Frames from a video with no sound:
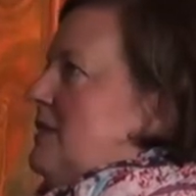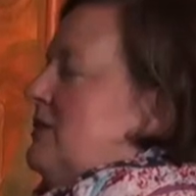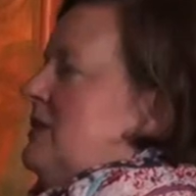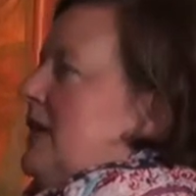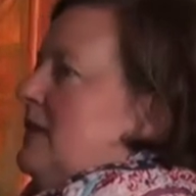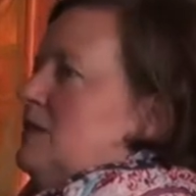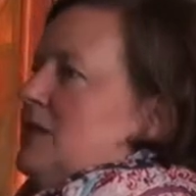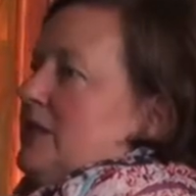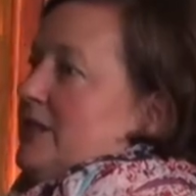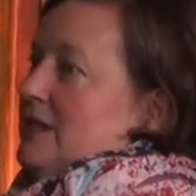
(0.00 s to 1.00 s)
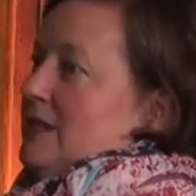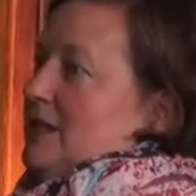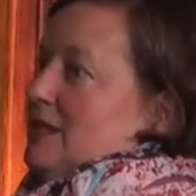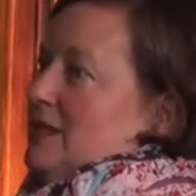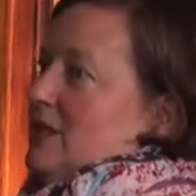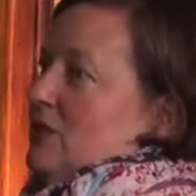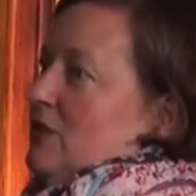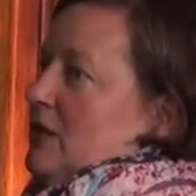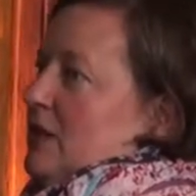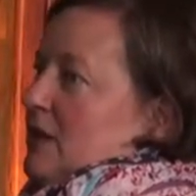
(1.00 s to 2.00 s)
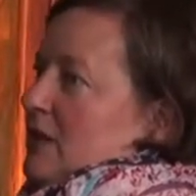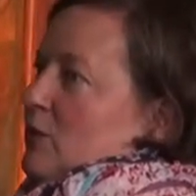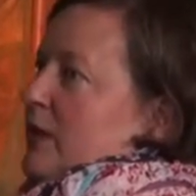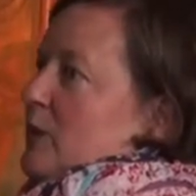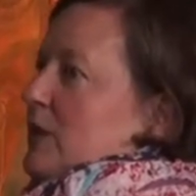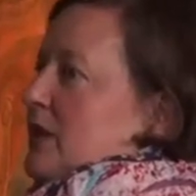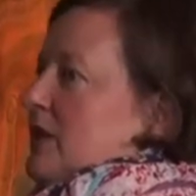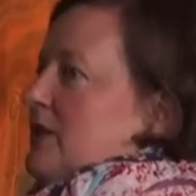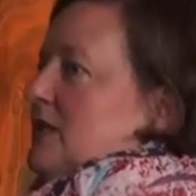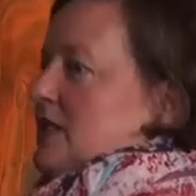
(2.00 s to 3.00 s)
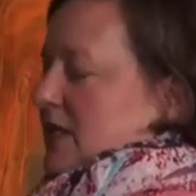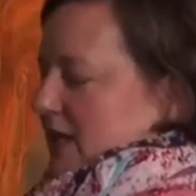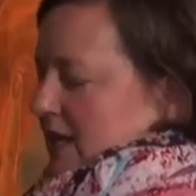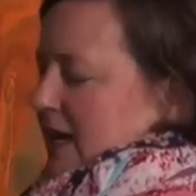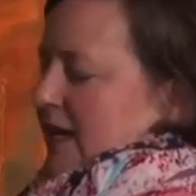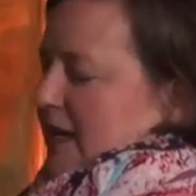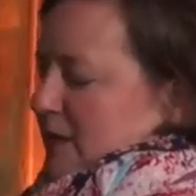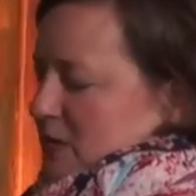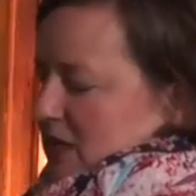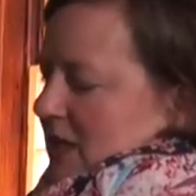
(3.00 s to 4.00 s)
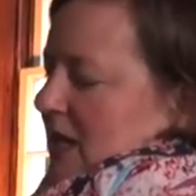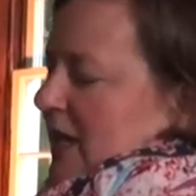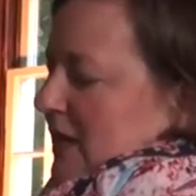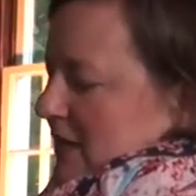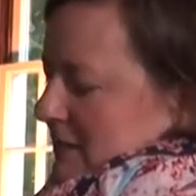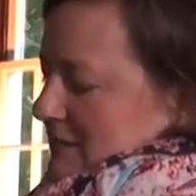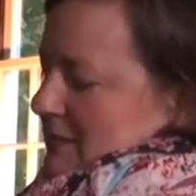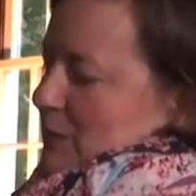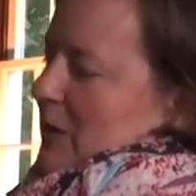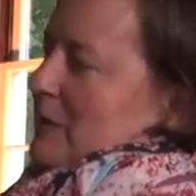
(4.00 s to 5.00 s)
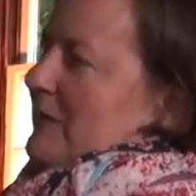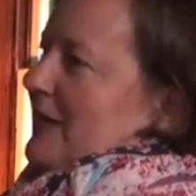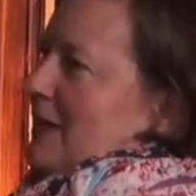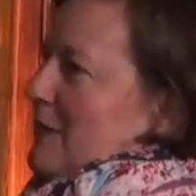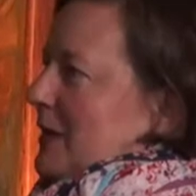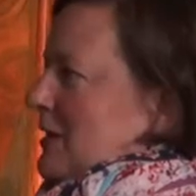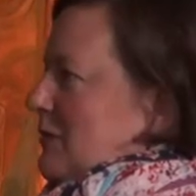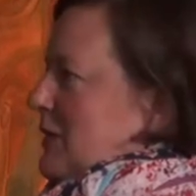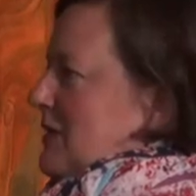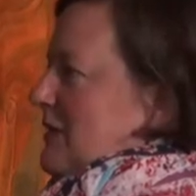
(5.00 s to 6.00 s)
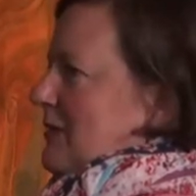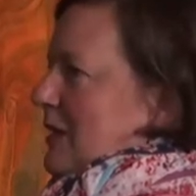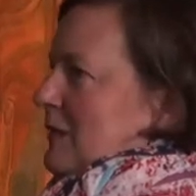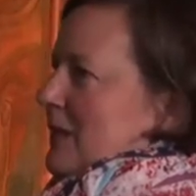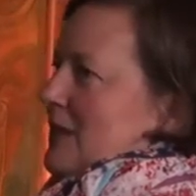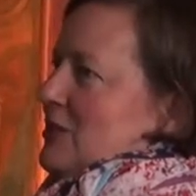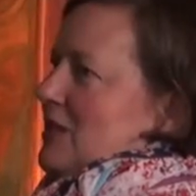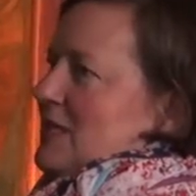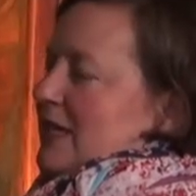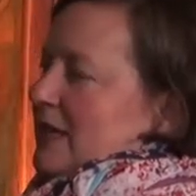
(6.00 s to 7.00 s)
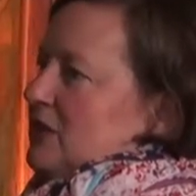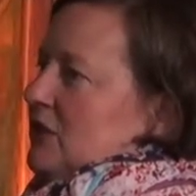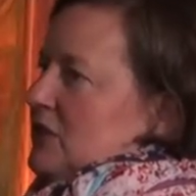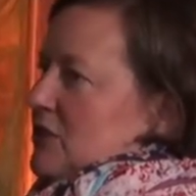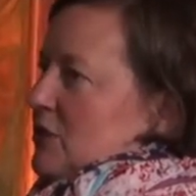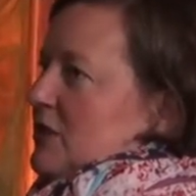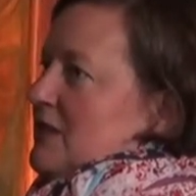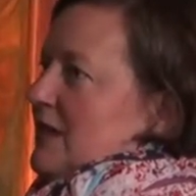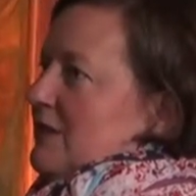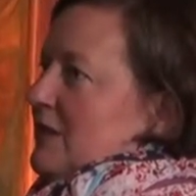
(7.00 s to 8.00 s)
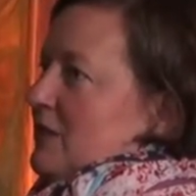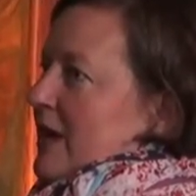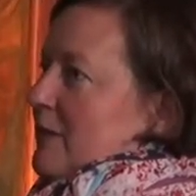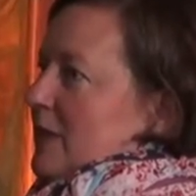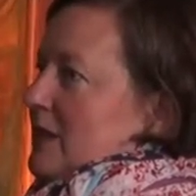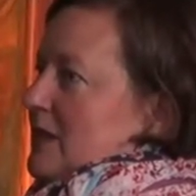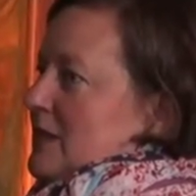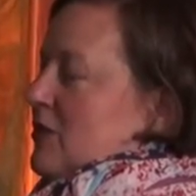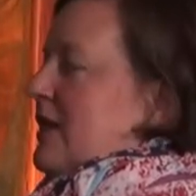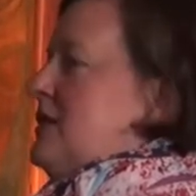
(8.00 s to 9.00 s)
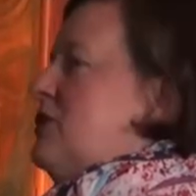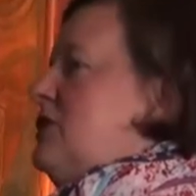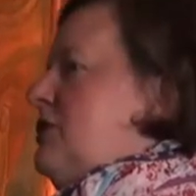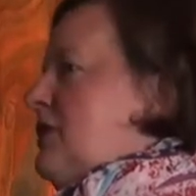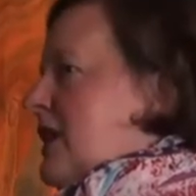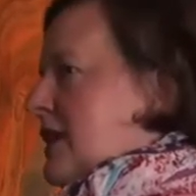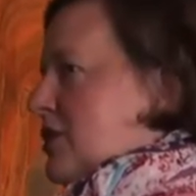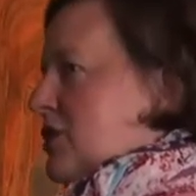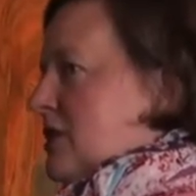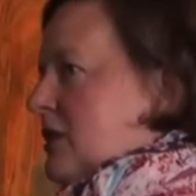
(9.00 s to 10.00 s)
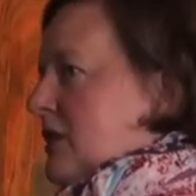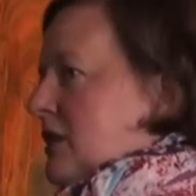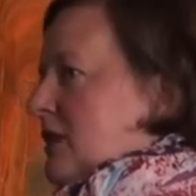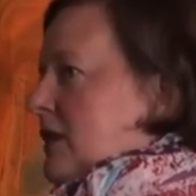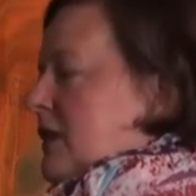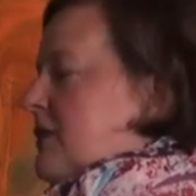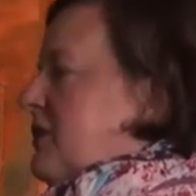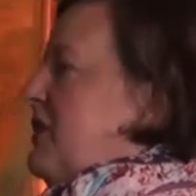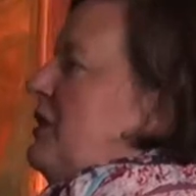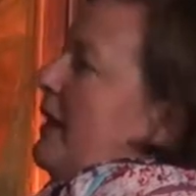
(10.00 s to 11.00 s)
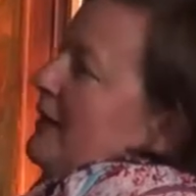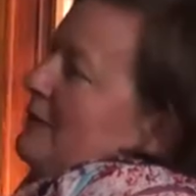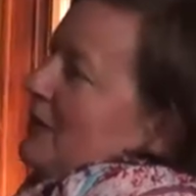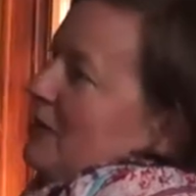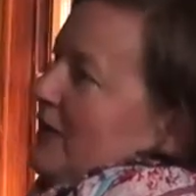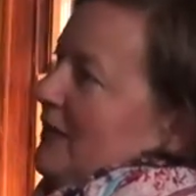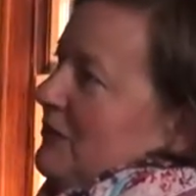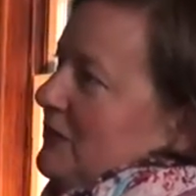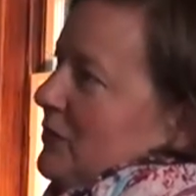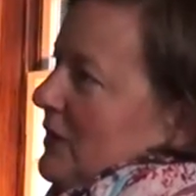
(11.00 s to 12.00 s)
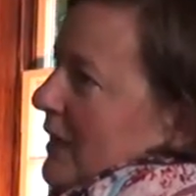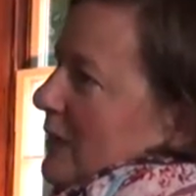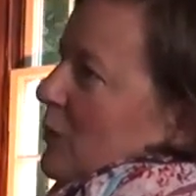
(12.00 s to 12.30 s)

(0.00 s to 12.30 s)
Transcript: and take them seriously. So we would go to CEI and MTI and Department of Economic and Community Development and just get closed doors left and right because grains are too niche. If you're talking about creating a food hub,